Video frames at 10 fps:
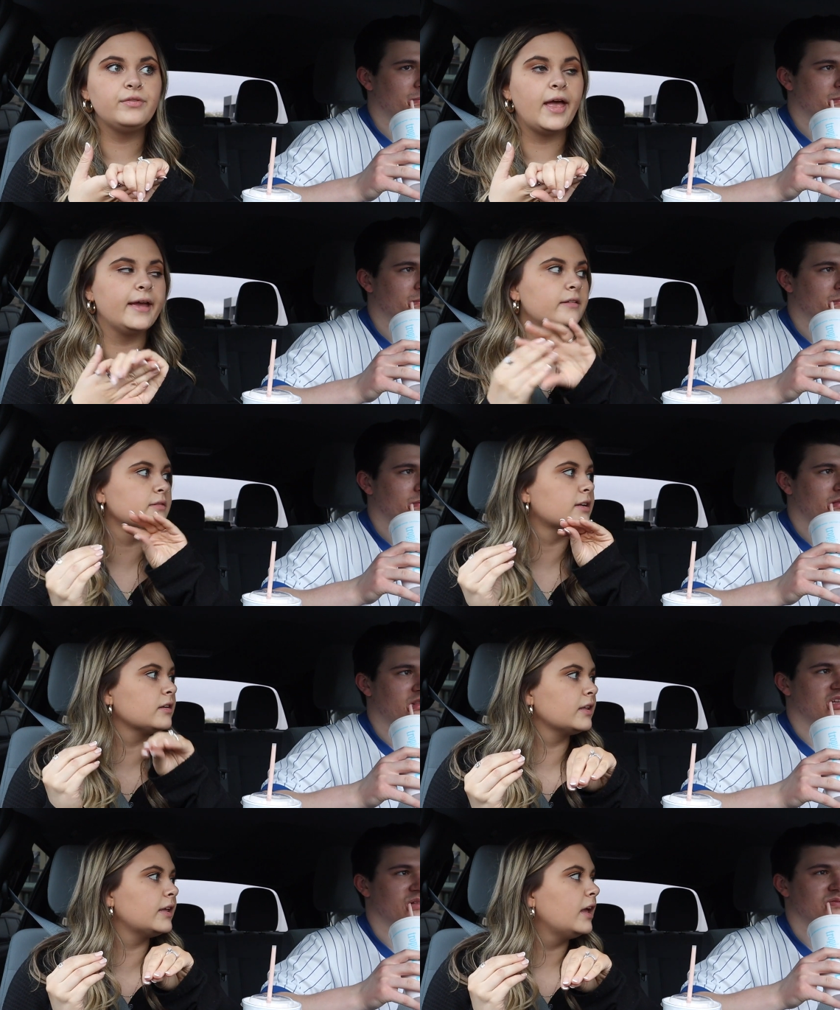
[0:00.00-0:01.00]
Speaker 1: like
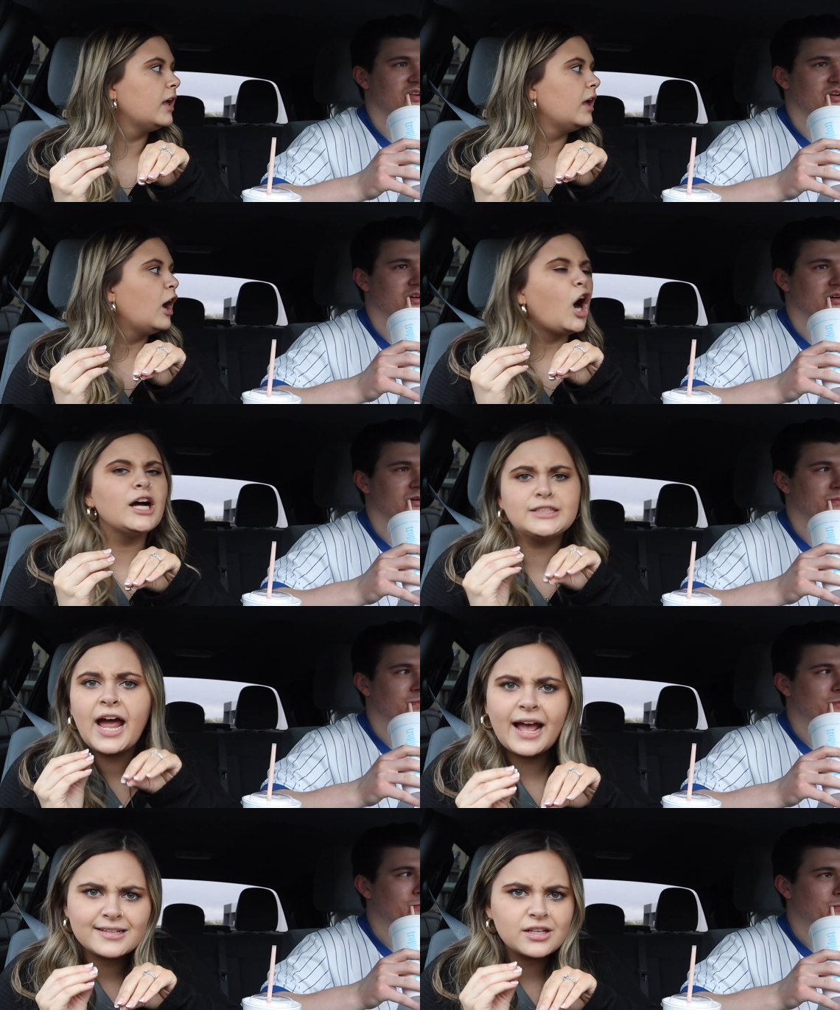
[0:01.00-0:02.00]
literally a
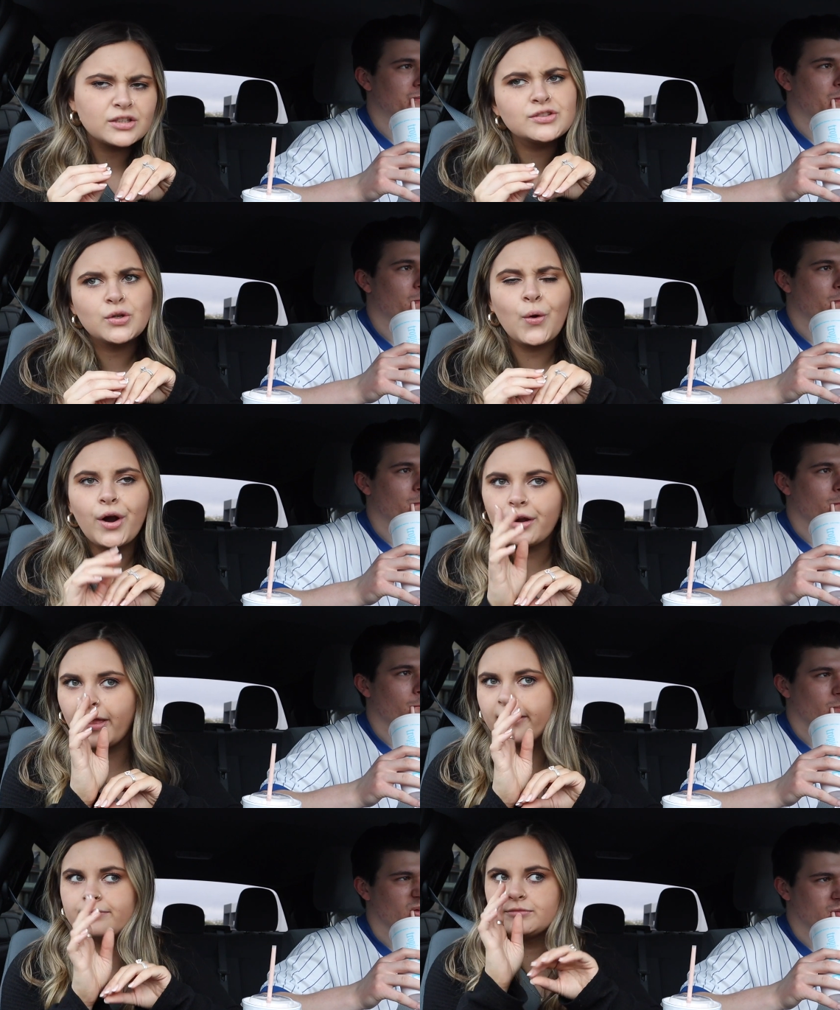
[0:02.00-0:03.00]
Tesla store,
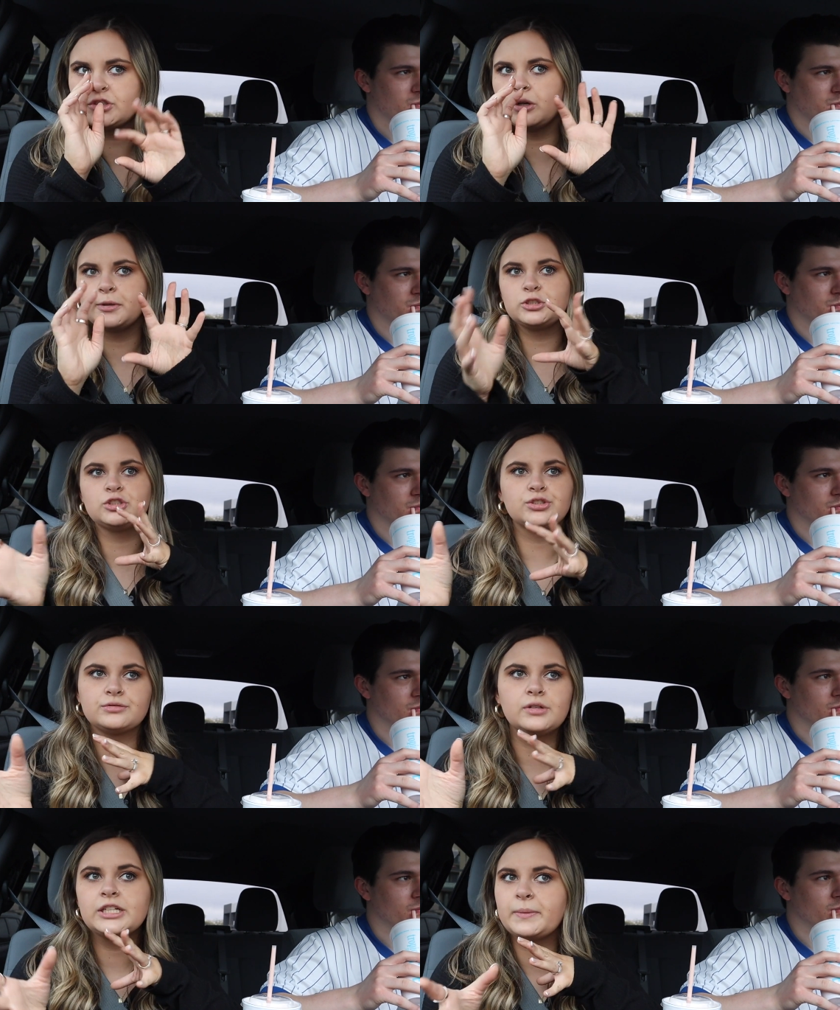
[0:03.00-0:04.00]
like so much
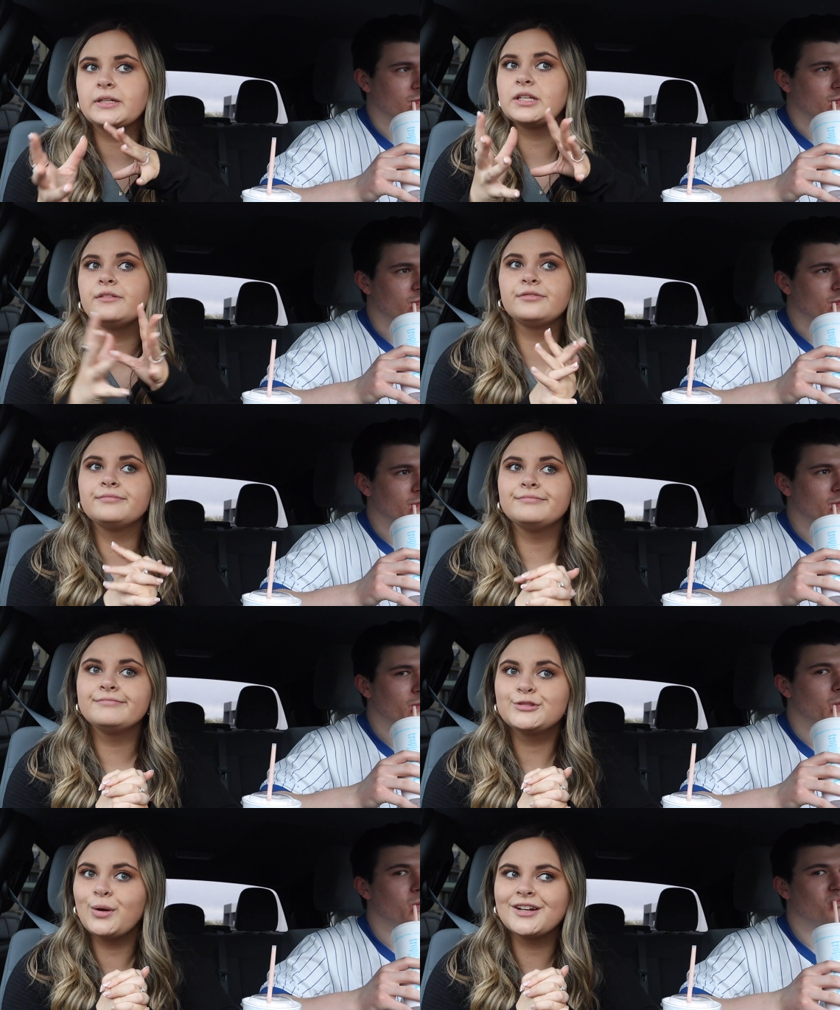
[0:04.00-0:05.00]
expensive
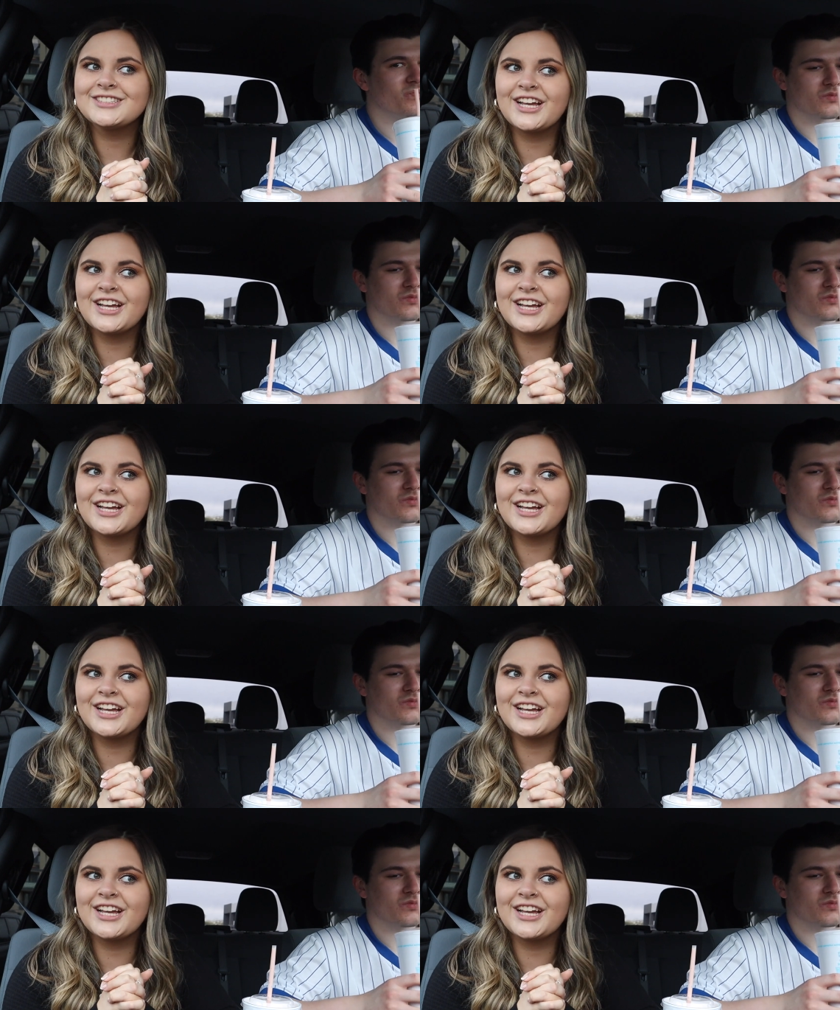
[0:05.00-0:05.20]
stores